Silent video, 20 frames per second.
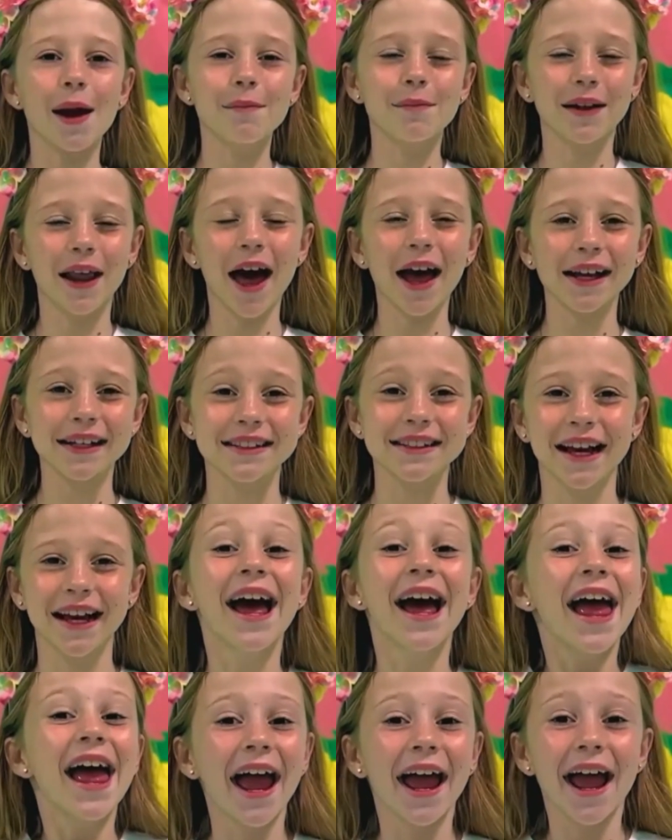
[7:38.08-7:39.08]
Anastasia
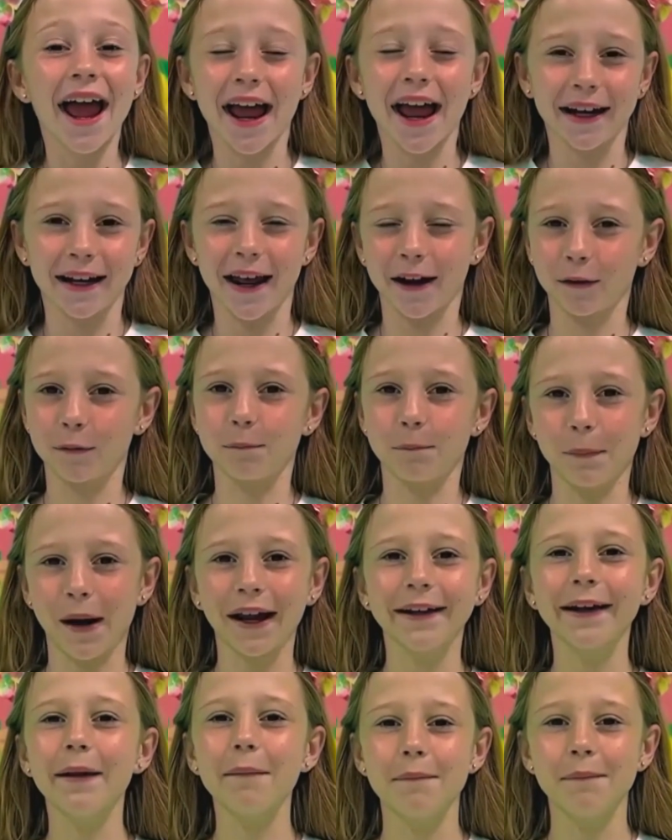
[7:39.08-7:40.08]
Radzinskaya's
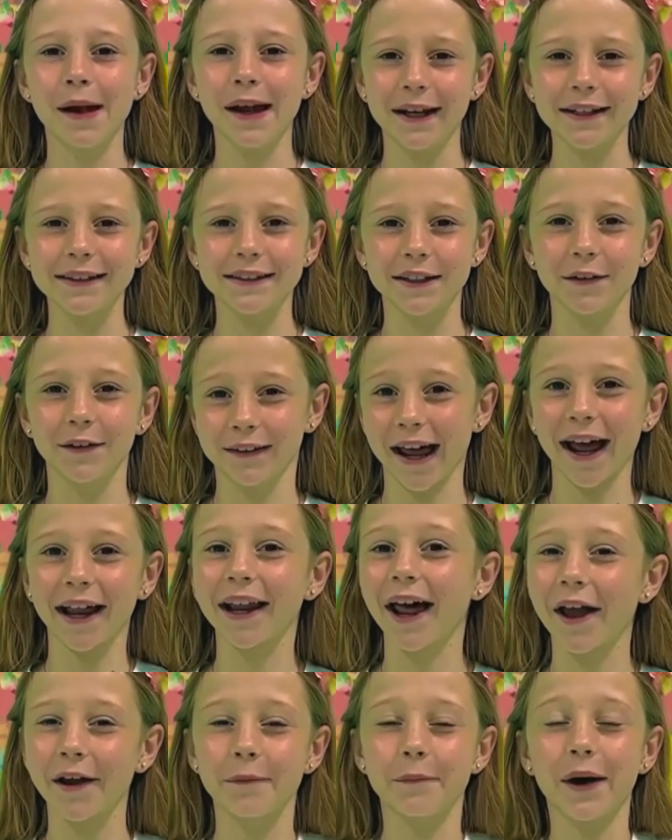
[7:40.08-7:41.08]
boundless energy,
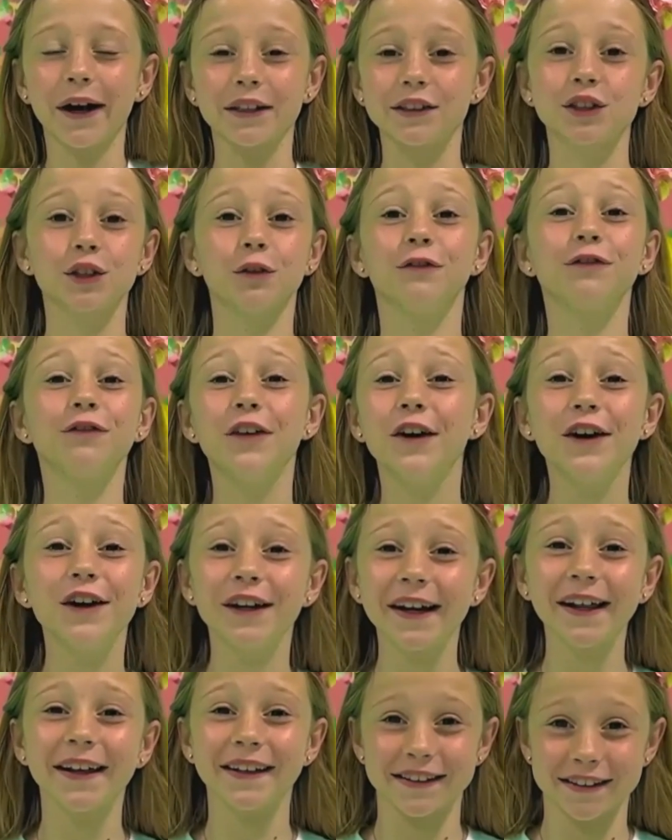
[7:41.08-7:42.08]
these young stars
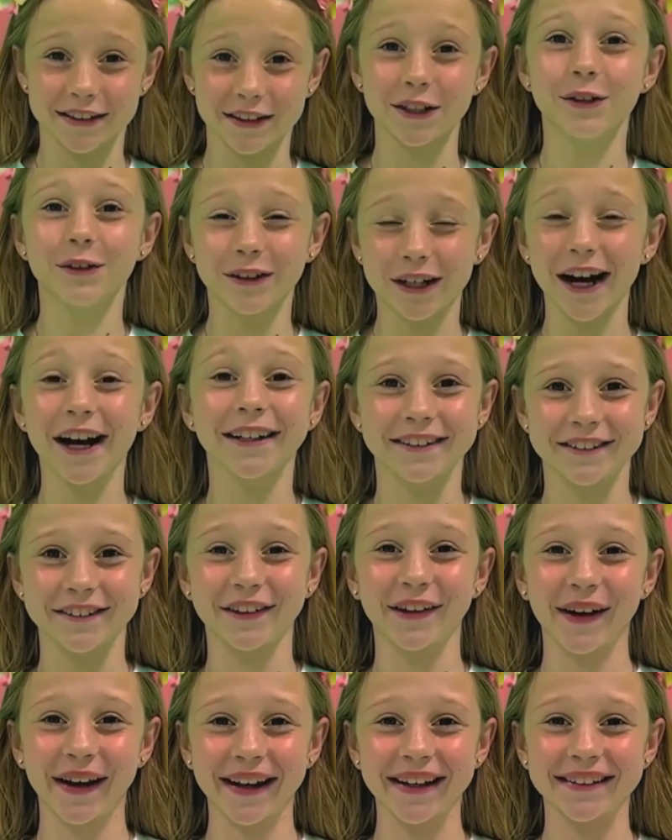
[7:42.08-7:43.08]
continue to
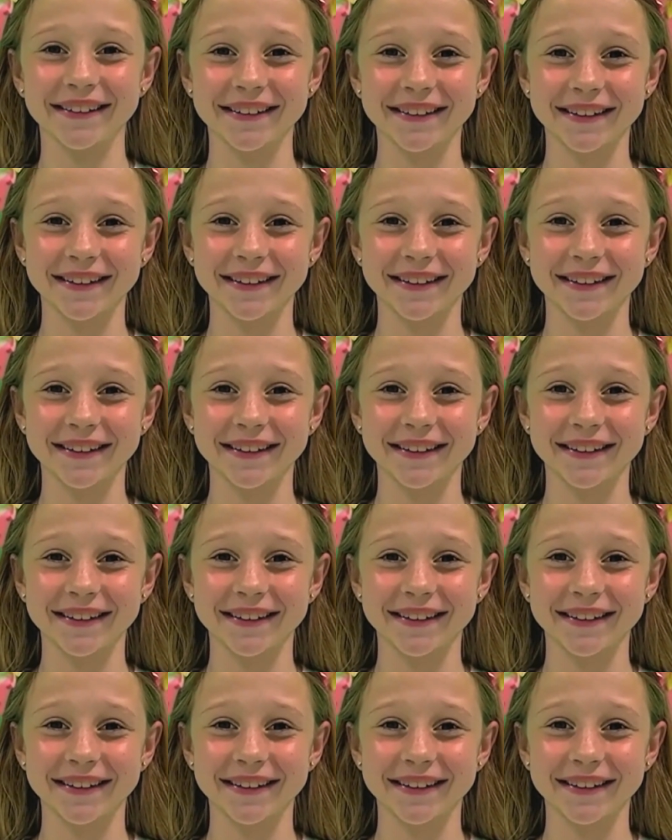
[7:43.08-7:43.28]
inspire